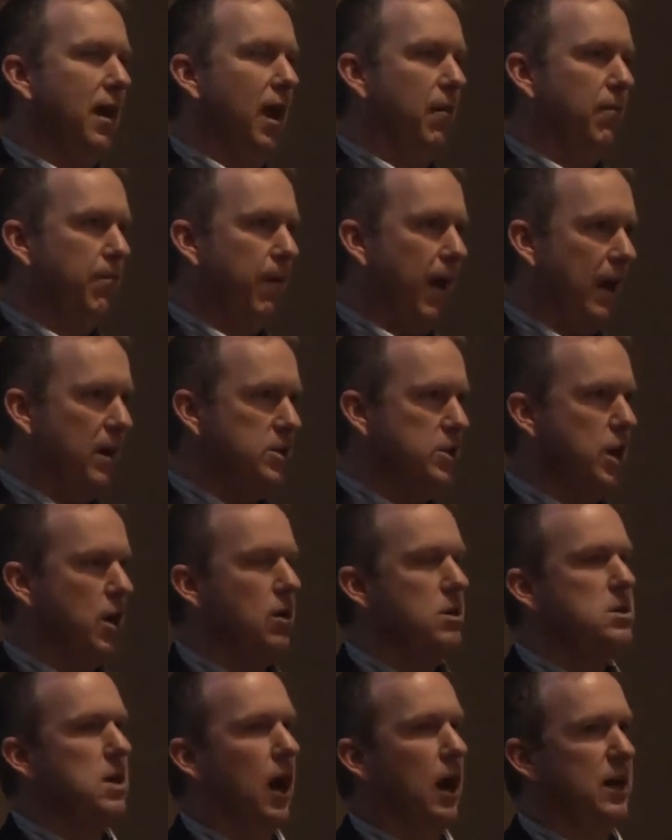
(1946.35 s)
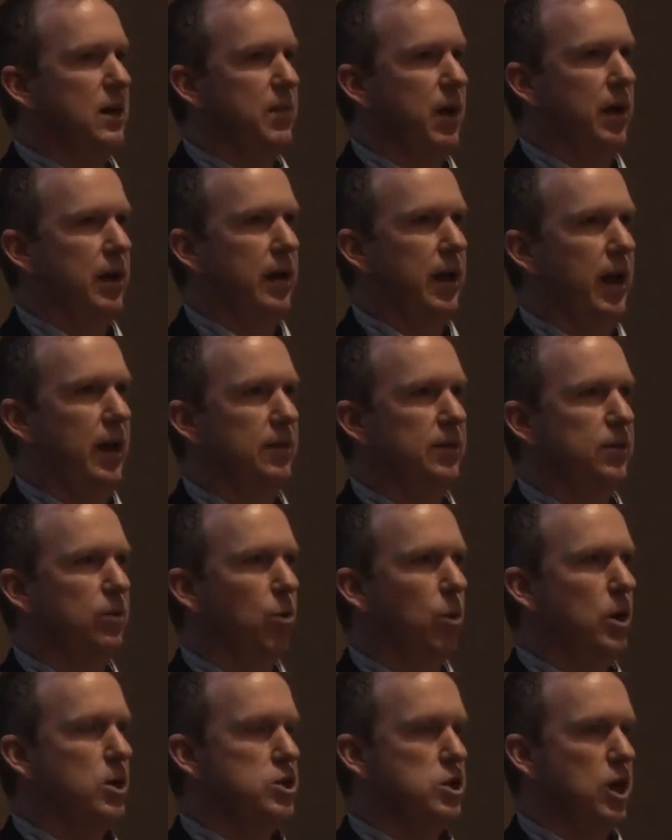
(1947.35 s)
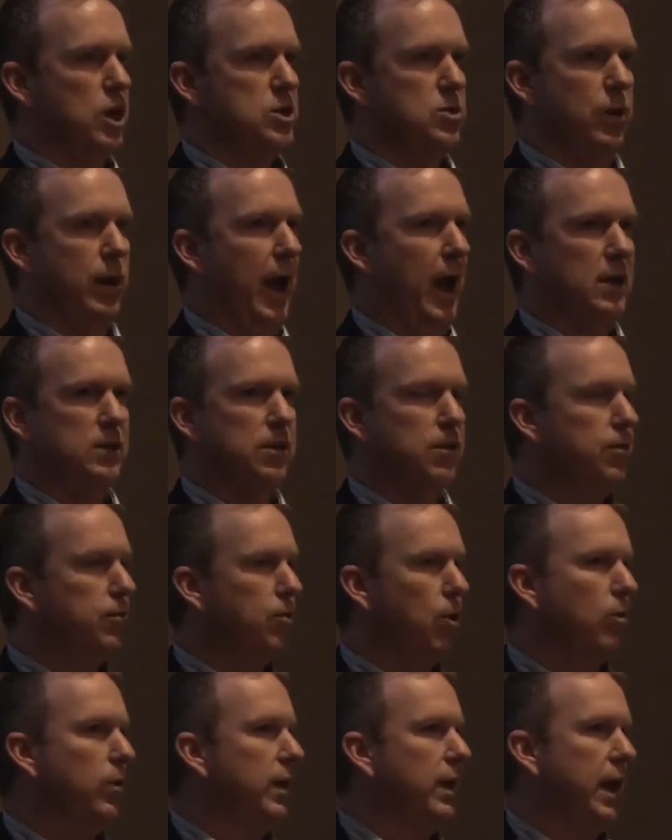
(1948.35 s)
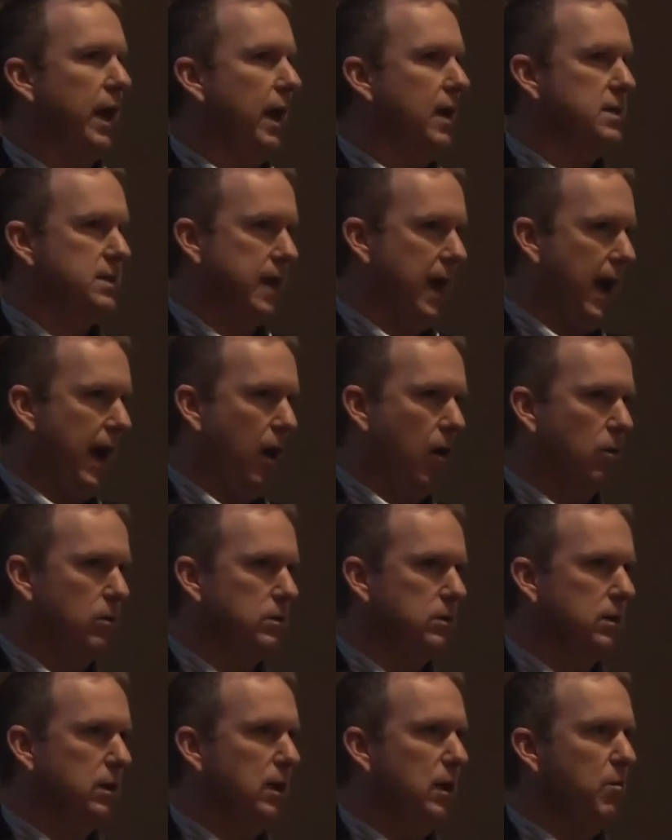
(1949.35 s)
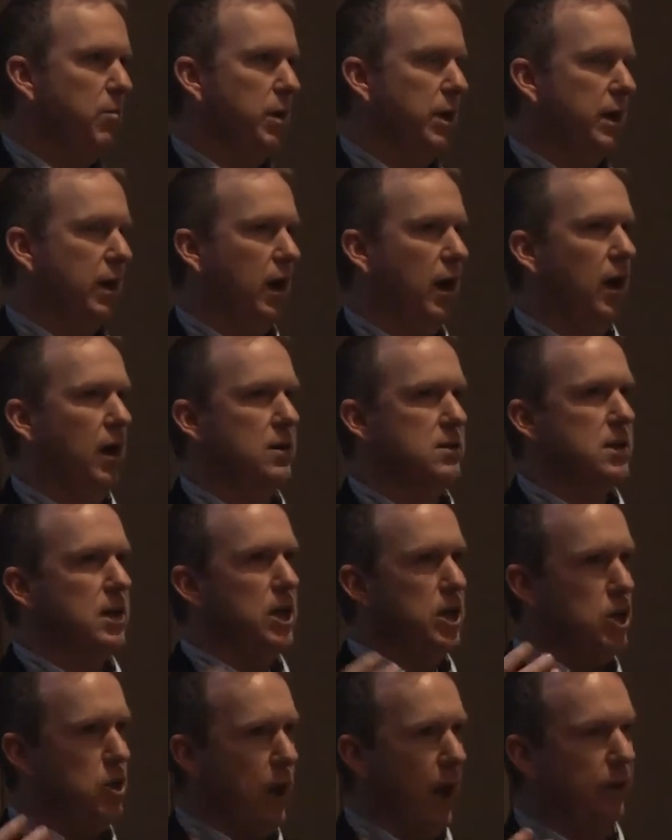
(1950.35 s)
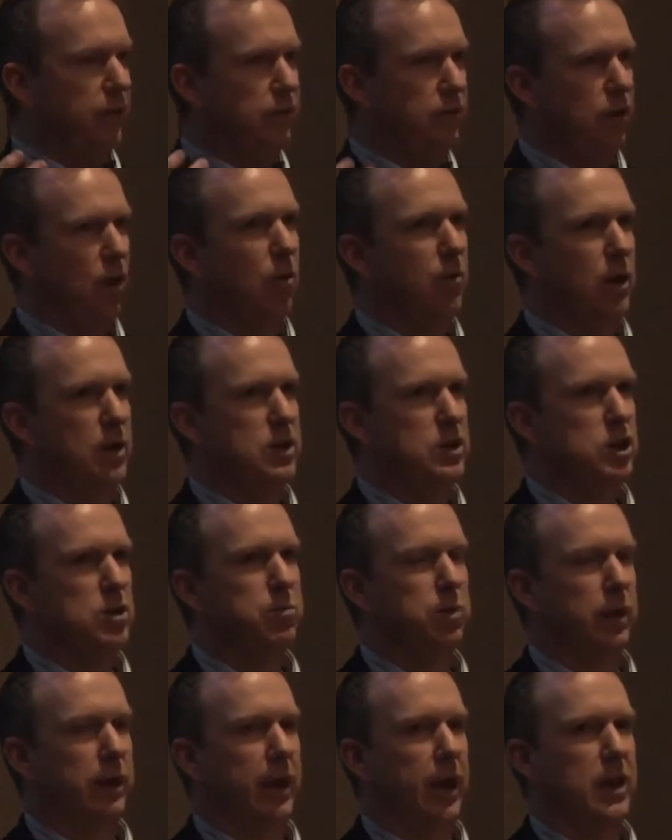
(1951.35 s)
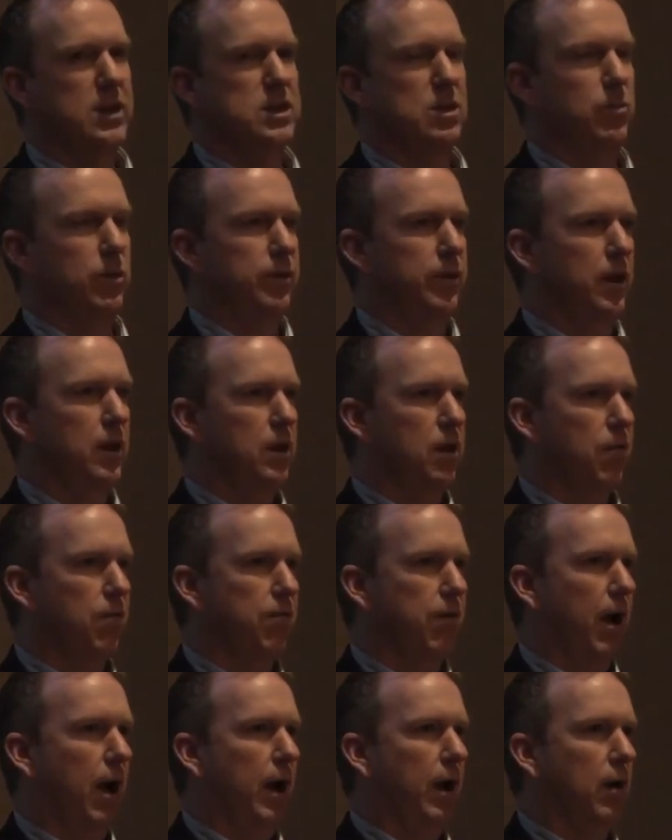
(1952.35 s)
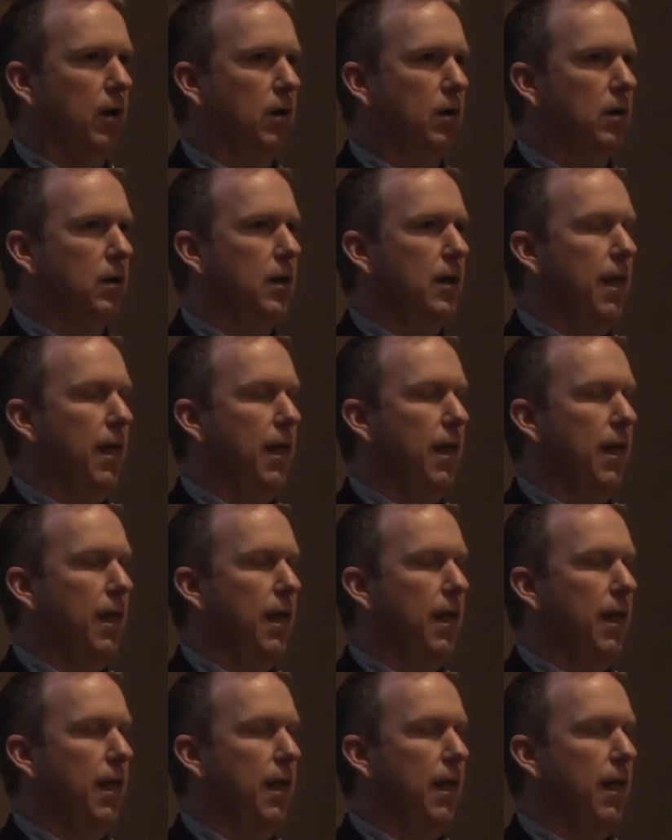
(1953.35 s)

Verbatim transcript: In fact, Jared talked about cases where a judge would actually throw the case out because you had so much duplication within your file.